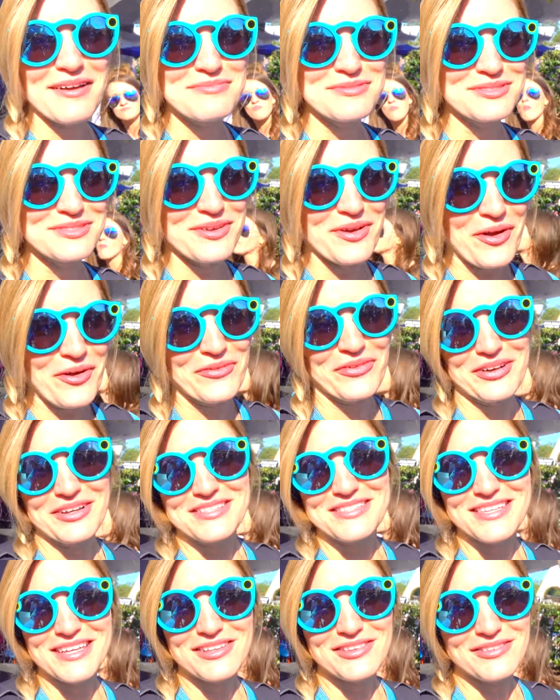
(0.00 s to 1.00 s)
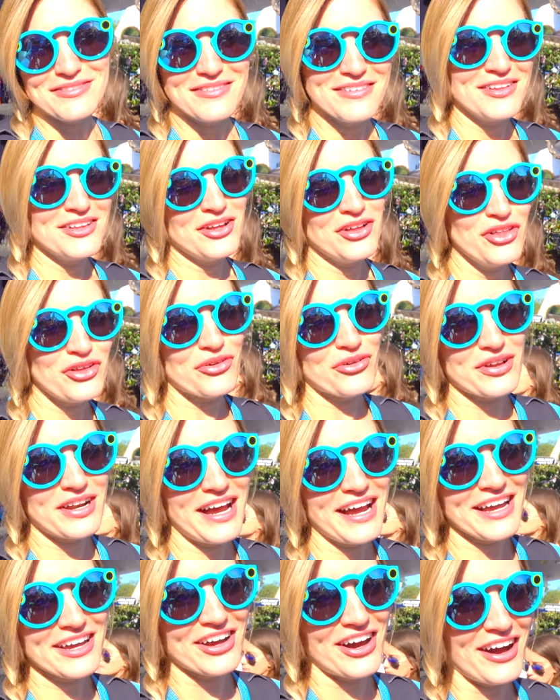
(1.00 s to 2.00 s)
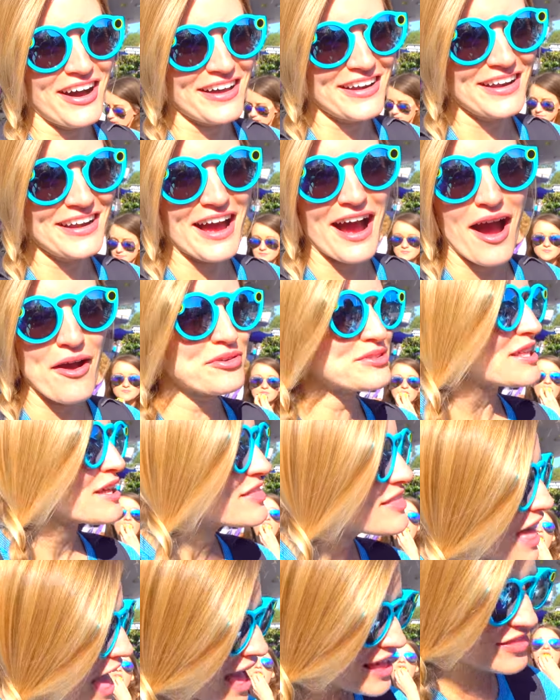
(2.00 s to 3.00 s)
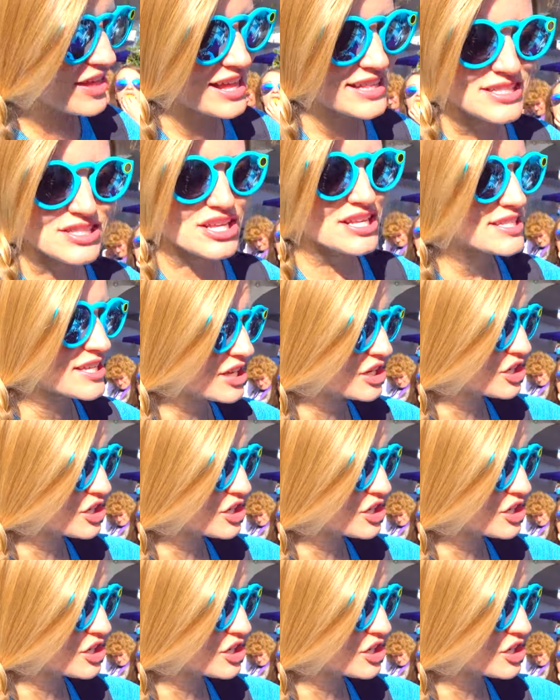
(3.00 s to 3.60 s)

comes over and is like, look what I got. And I was like, Ed, that is